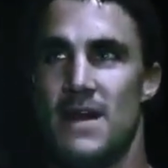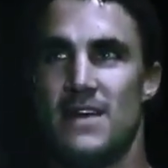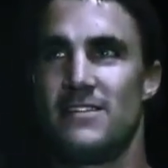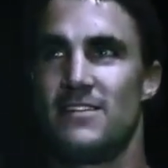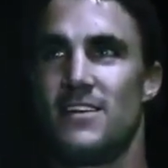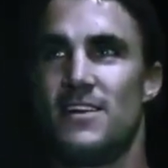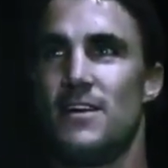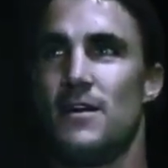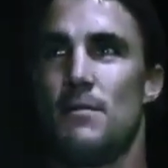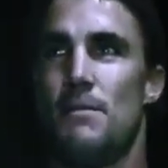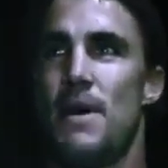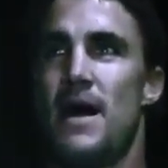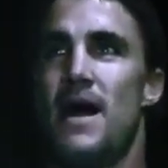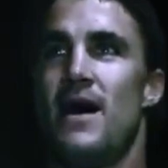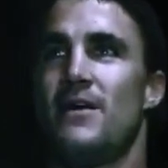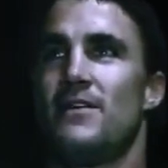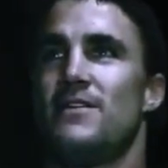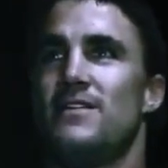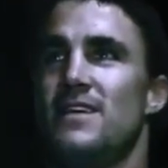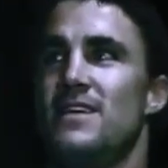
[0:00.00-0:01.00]
isn't it
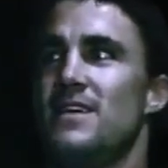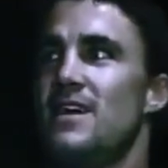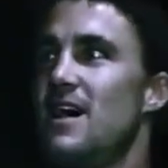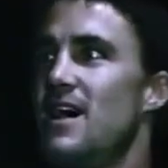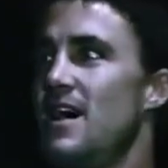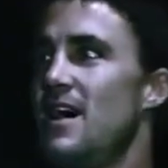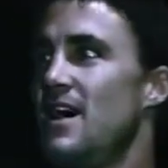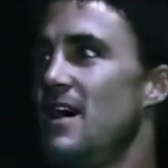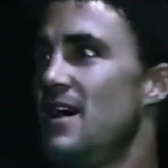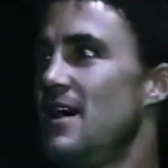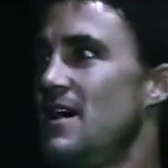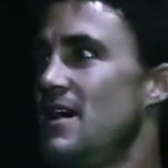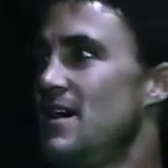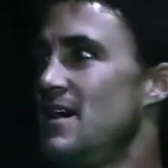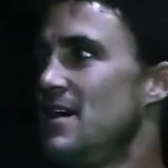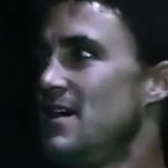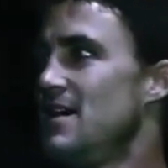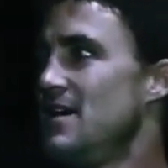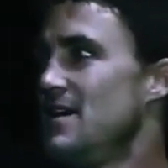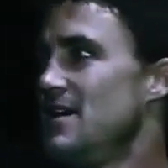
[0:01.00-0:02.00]
about the uh,
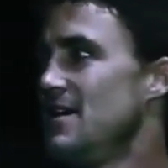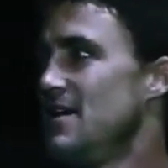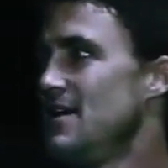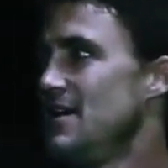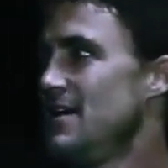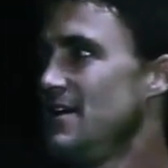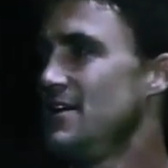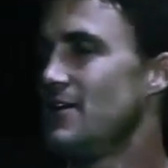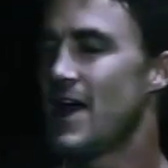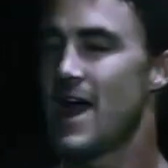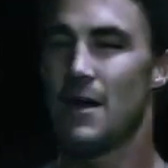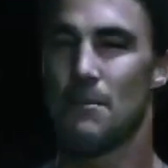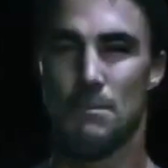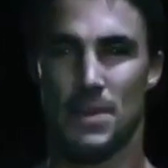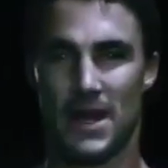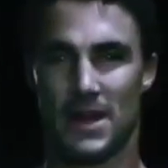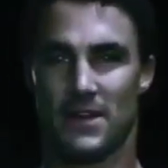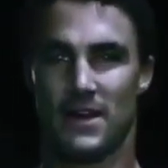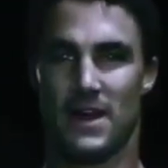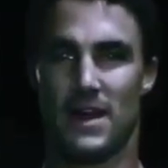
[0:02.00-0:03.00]
you know, how
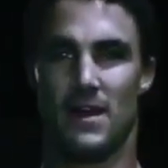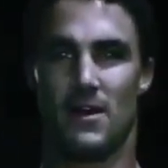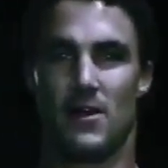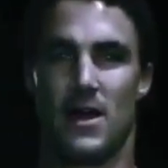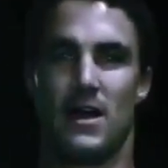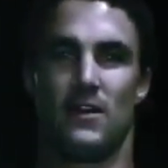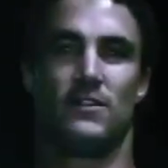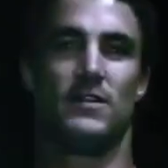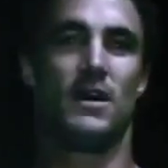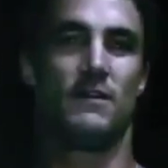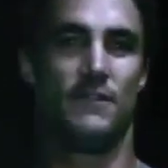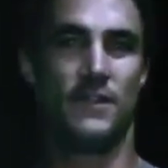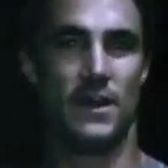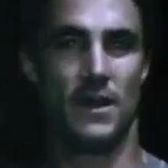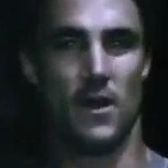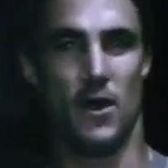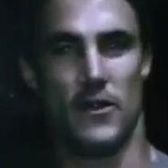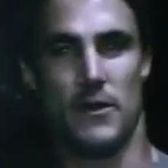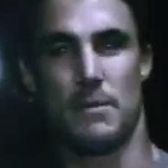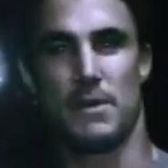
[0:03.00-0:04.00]
big they are, how tough
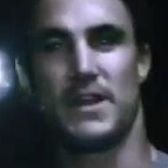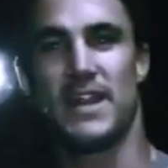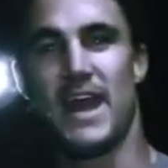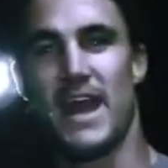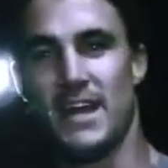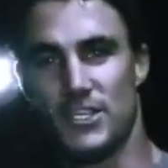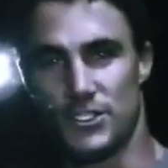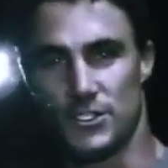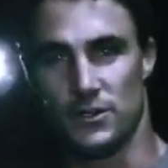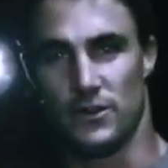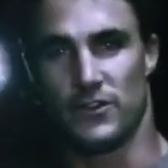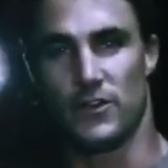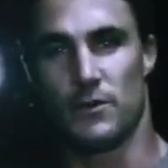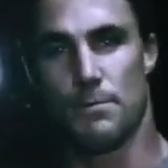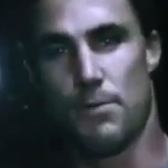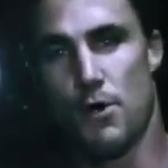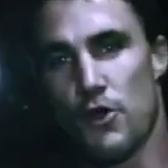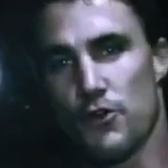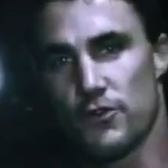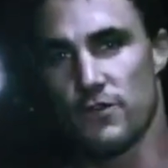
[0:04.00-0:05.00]
they are, their potential. It's
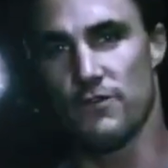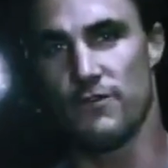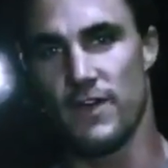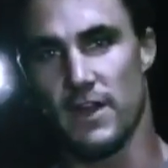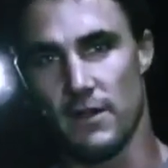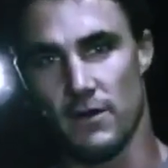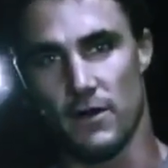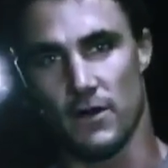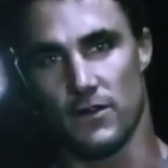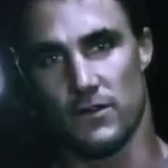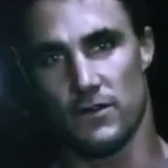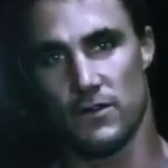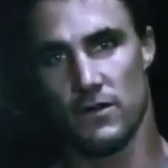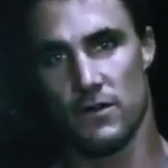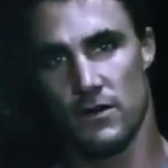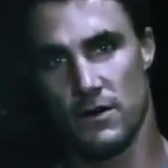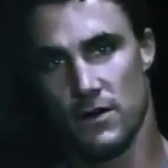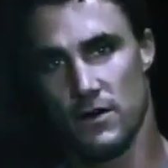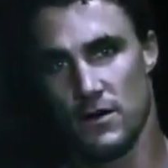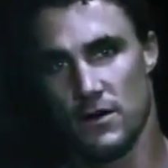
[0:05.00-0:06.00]
perseverance.
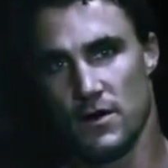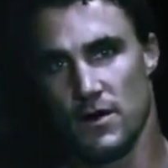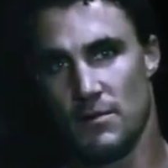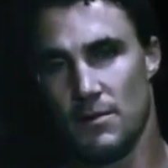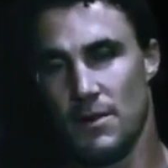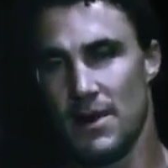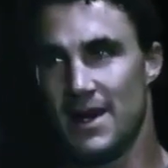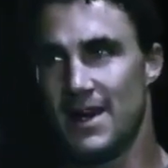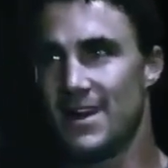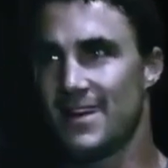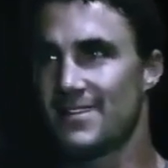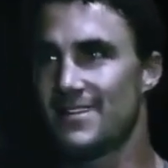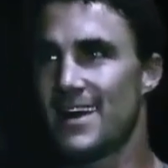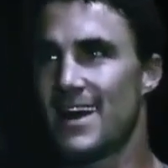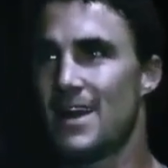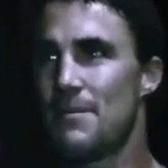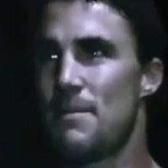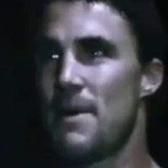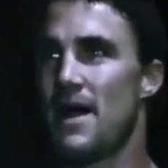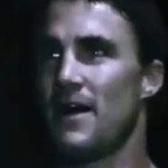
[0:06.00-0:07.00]
Meaning it's
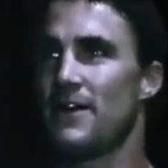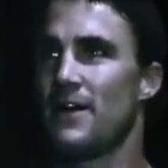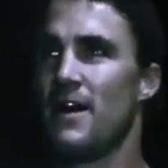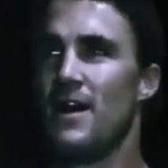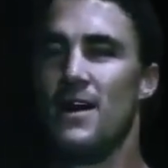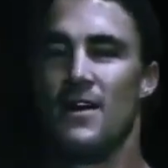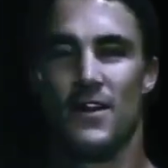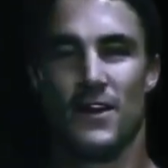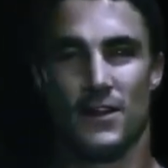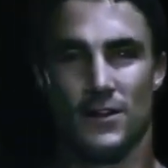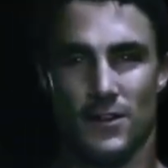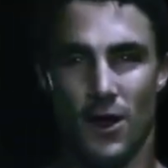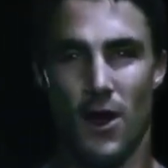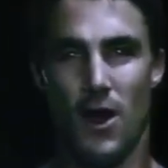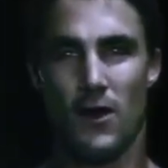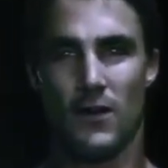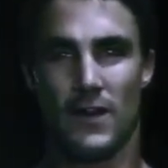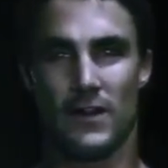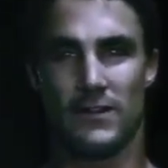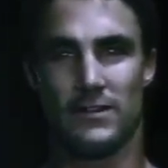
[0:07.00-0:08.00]
not about the
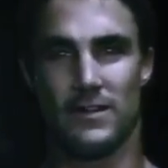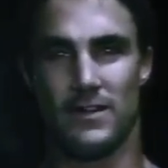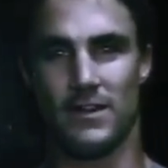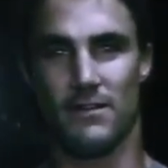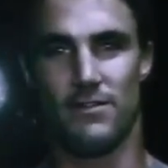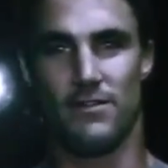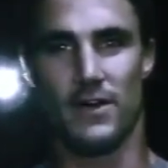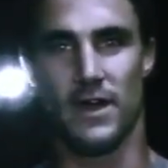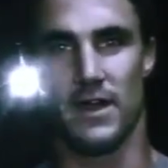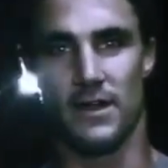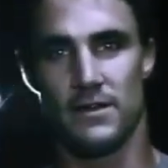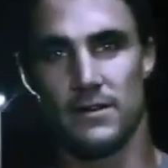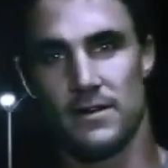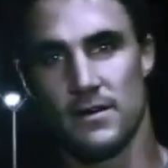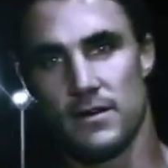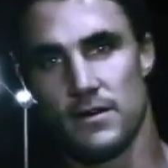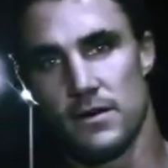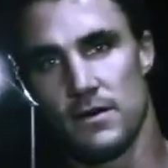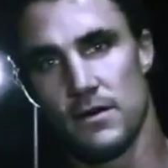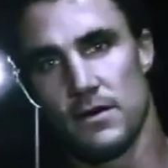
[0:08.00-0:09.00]
dog that's in the
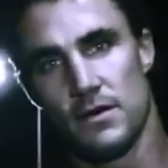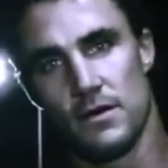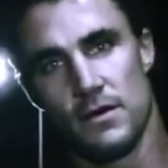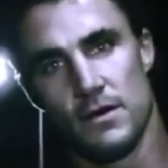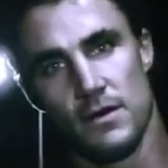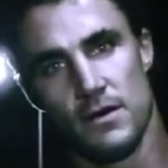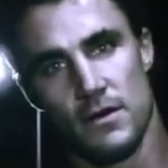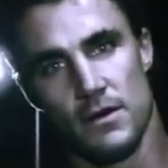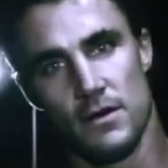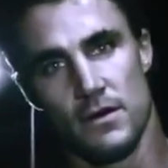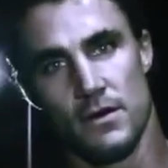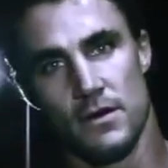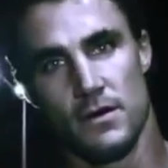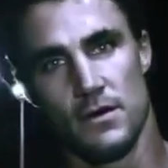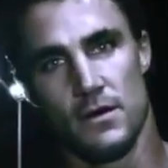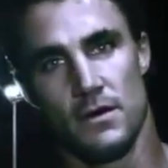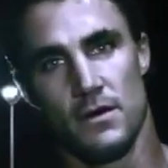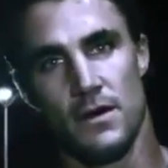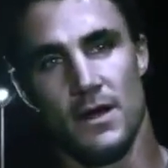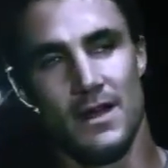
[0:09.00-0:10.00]

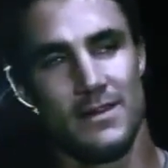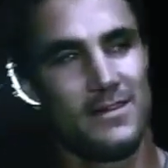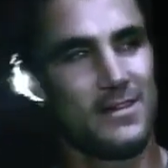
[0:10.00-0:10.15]
fight.